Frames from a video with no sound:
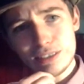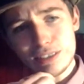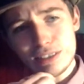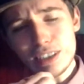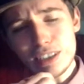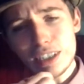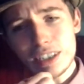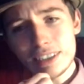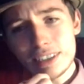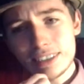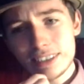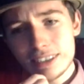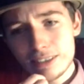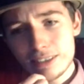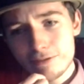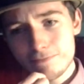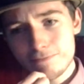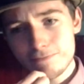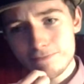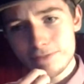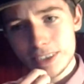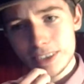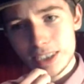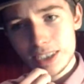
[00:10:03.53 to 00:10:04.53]
Yes,
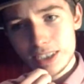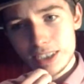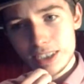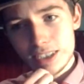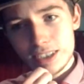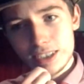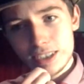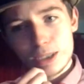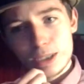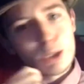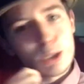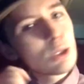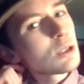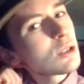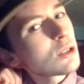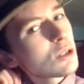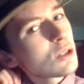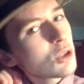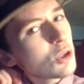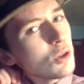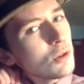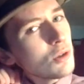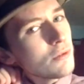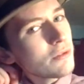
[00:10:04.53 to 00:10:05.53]

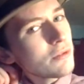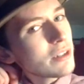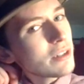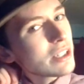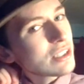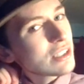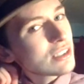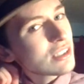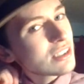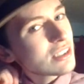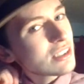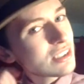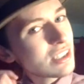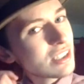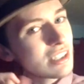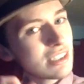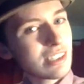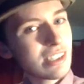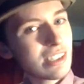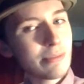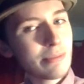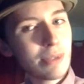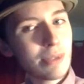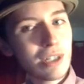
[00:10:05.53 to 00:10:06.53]
cornflakes. That's, I
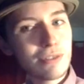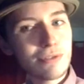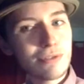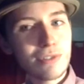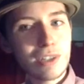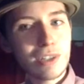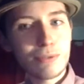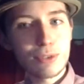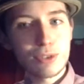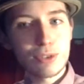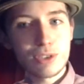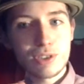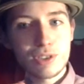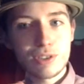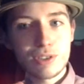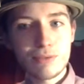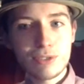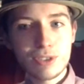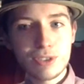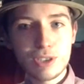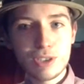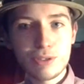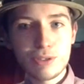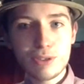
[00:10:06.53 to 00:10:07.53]
say, my favorite
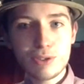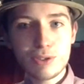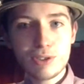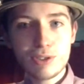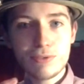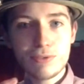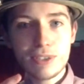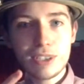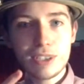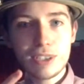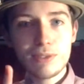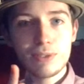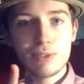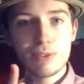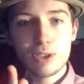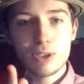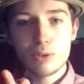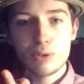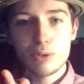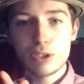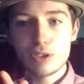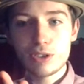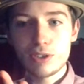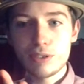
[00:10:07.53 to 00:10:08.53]
cereal. So thank you for your
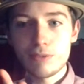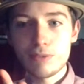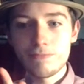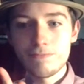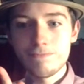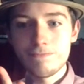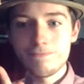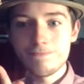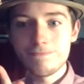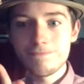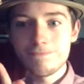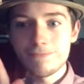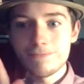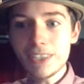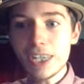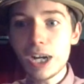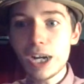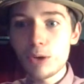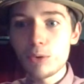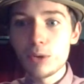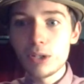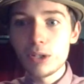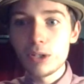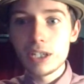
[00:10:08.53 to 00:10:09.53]
question.
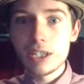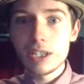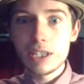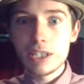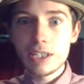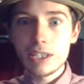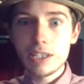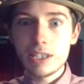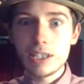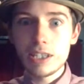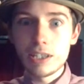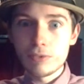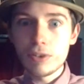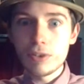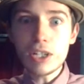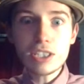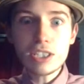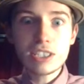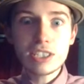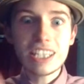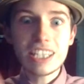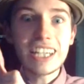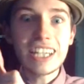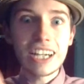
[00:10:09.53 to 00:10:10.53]
Now, if I
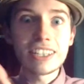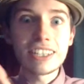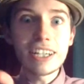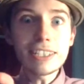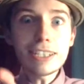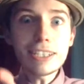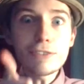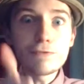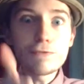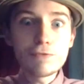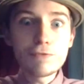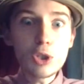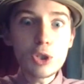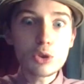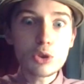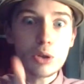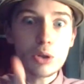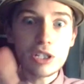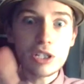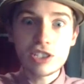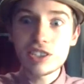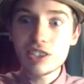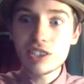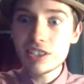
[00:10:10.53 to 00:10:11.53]
see another food
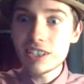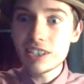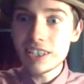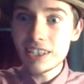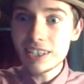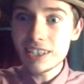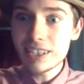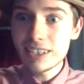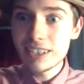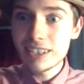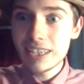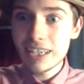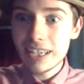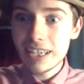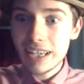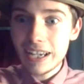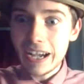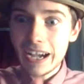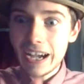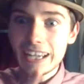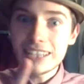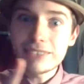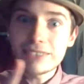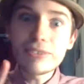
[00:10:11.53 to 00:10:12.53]
question in here,
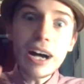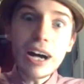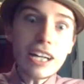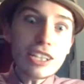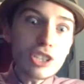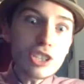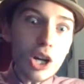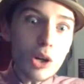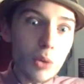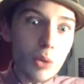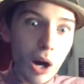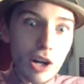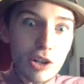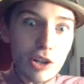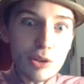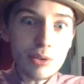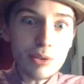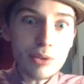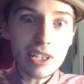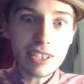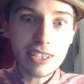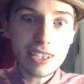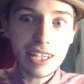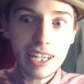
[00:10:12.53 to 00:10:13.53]
And if I go
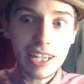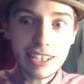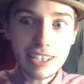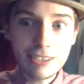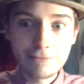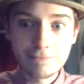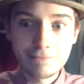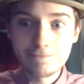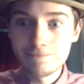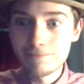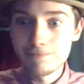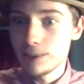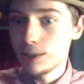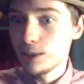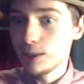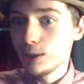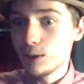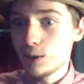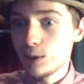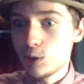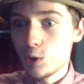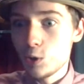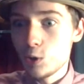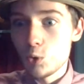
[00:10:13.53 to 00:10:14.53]
hungry again,
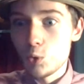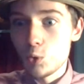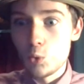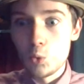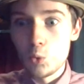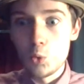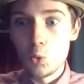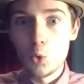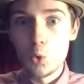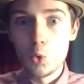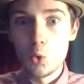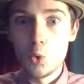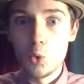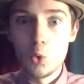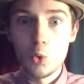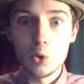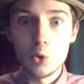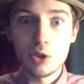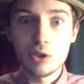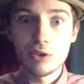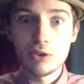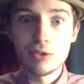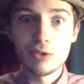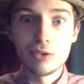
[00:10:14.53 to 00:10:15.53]
oh,
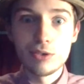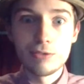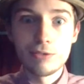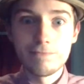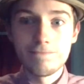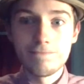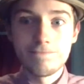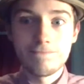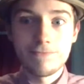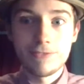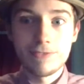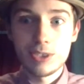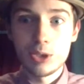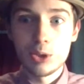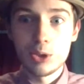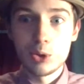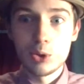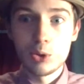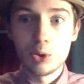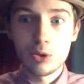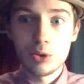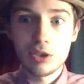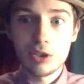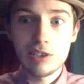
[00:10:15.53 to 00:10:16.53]
you're
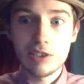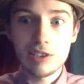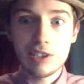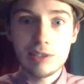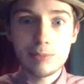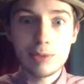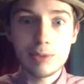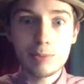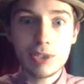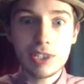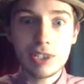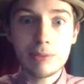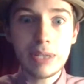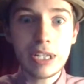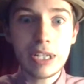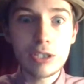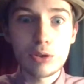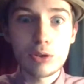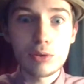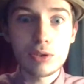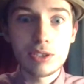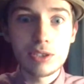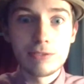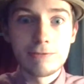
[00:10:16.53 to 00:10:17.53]
not gonna like me when I'm
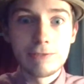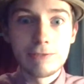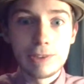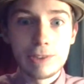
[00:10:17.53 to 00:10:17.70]
angry.